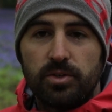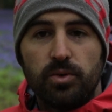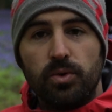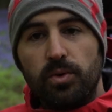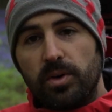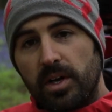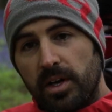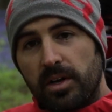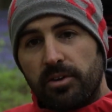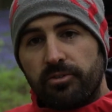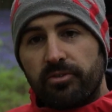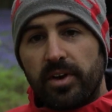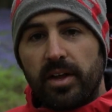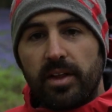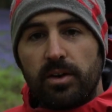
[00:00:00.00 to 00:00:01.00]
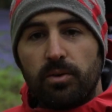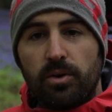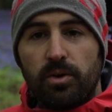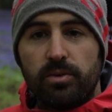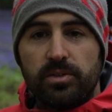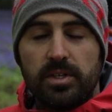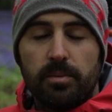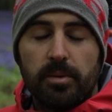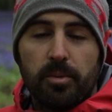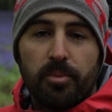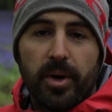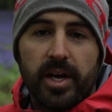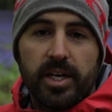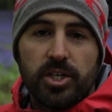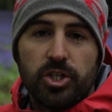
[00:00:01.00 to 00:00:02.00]
or fill out the little contact me
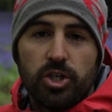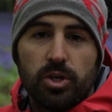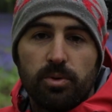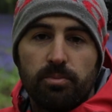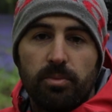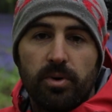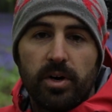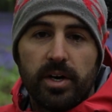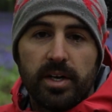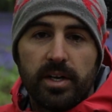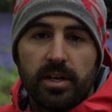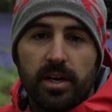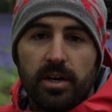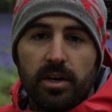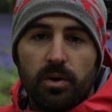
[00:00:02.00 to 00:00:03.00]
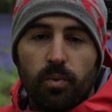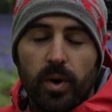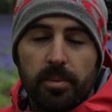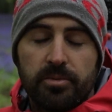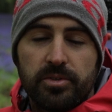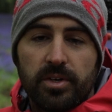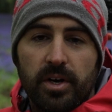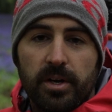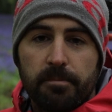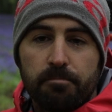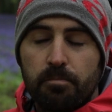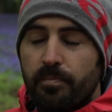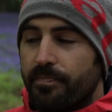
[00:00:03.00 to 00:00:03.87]
page on my website.